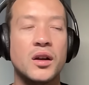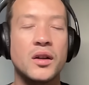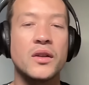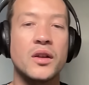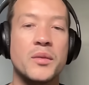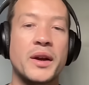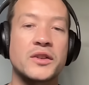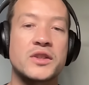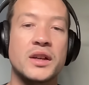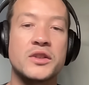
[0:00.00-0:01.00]
at the
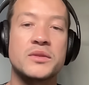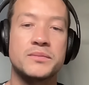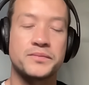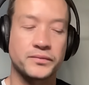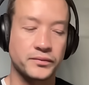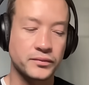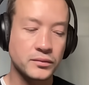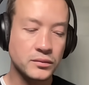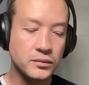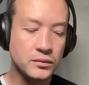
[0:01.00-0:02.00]
bank stage.
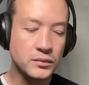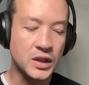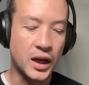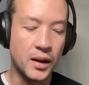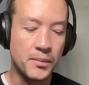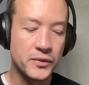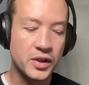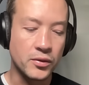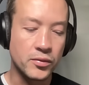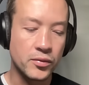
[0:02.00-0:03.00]

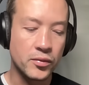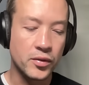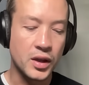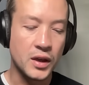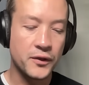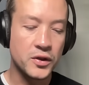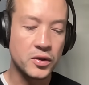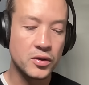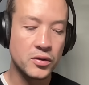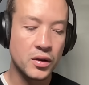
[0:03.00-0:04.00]
So if
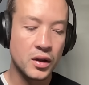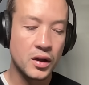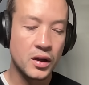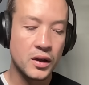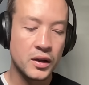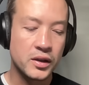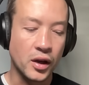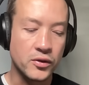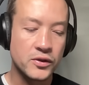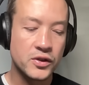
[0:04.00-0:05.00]
you
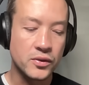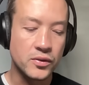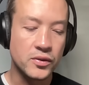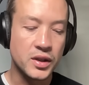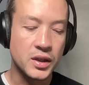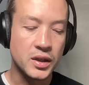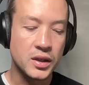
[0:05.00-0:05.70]
go to